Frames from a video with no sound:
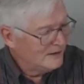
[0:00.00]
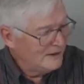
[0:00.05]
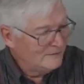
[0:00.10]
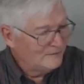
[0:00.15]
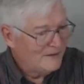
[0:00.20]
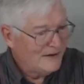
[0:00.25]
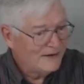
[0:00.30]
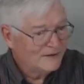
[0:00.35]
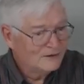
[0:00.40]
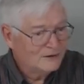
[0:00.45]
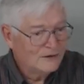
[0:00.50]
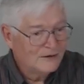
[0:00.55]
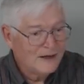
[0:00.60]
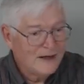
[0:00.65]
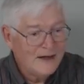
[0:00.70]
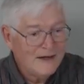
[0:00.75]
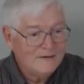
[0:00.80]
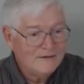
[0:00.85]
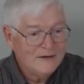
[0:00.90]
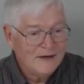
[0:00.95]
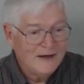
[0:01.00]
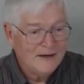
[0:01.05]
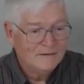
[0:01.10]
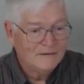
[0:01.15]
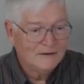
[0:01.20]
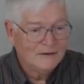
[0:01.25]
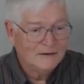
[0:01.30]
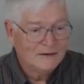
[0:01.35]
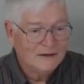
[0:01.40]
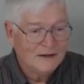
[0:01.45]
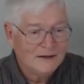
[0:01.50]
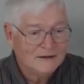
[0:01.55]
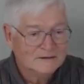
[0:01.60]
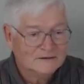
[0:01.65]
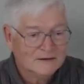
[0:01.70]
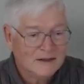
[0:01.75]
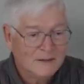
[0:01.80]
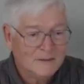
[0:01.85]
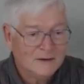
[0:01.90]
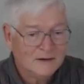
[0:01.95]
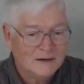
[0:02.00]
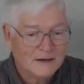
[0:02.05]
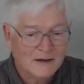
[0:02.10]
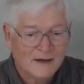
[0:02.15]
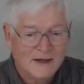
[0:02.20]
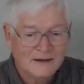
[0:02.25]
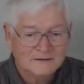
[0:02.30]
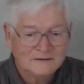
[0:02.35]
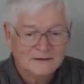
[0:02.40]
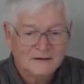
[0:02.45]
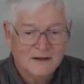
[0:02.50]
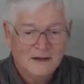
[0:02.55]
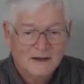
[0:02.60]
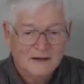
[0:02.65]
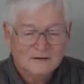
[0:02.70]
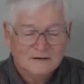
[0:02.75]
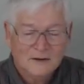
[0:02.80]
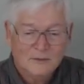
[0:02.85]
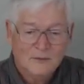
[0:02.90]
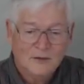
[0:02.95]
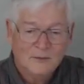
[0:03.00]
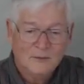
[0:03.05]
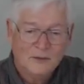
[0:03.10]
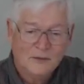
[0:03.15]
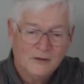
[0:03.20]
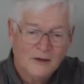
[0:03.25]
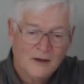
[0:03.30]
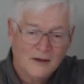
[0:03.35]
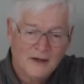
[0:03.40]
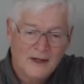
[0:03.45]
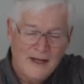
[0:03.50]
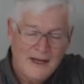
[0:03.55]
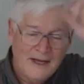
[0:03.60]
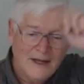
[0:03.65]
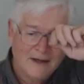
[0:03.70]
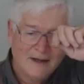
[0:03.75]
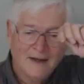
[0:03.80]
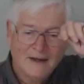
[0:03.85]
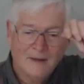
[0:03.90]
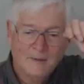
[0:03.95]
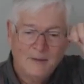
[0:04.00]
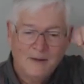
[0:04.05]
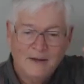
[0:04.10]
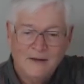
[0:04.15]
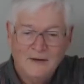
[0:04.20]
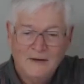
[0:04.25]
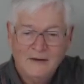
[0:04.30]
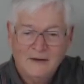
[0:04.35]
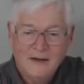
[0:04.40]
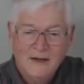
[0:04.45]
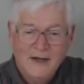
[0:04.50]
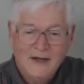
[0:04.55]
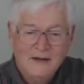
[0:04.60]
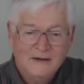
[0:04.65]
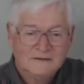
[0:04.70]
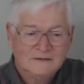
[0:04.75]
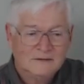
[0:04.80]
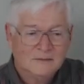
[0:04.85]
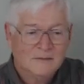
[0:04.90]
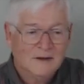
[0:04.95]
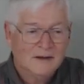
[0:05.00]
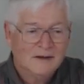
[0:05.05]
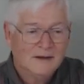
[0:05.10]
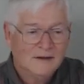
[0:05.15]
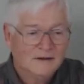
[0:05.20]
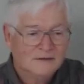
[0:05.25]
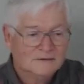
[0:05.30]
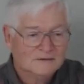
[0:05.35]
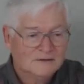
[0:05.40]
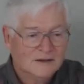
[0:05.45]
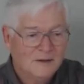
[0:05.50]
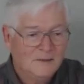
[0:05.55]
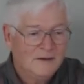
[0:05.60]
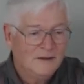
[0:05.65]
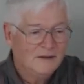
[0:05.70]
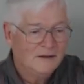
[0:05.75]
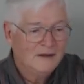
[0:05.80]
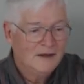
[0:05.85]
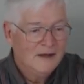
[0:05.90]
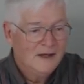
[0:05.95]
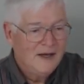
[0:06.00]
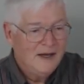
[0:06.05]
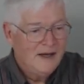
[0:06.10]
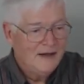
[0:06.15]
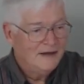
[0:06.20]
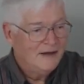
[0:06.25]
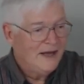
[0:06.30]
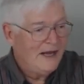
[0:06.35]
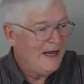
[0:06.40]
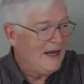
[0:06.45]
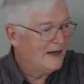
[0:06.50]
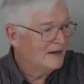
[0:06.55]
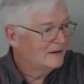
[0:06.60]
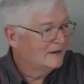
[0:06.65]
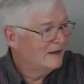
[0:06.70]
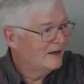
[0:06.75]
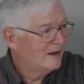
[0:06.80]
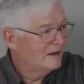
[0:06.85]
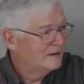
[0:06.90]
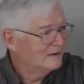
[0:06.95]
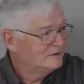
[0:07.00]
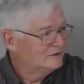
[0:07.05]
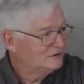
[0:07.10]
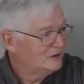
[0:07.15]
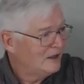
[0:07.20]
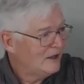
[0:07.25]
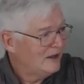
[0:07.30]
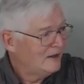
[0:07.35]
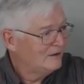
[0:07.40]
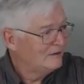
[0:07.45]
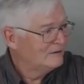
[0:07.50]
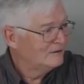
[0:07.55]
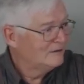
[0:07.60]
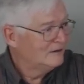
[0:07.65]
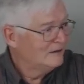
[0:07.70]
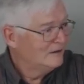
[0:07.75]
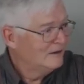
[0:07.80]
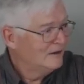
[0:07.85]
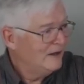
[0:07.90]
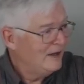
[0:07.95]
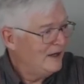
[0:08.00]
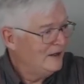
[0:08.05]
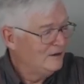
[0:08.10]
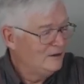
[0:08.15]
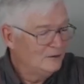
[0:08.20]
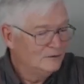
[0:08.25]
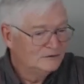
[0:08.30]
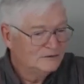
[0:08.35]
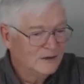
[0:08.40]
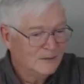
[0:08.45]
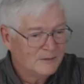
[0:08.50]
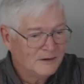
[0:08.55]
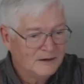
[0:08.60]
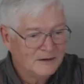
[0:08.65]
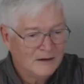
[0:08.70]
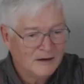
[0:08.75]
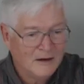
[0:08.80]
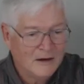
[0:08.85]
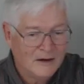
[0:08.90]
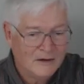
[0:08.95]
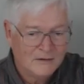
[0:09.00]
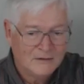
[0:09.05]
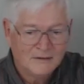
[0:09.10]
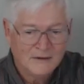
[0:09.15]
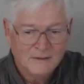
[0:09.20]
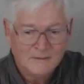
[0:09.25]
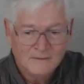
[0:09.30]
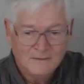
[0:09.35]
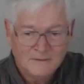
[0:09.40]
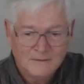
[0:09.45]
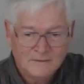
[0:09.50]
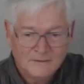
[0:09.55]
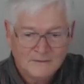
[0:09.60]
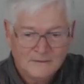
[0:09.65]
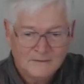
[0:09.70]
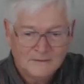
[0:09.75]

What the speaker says: In fact, could I even have little kids come into class and someone put on a hat like a parent and then somebody else come in and act like a child and do something to honor them?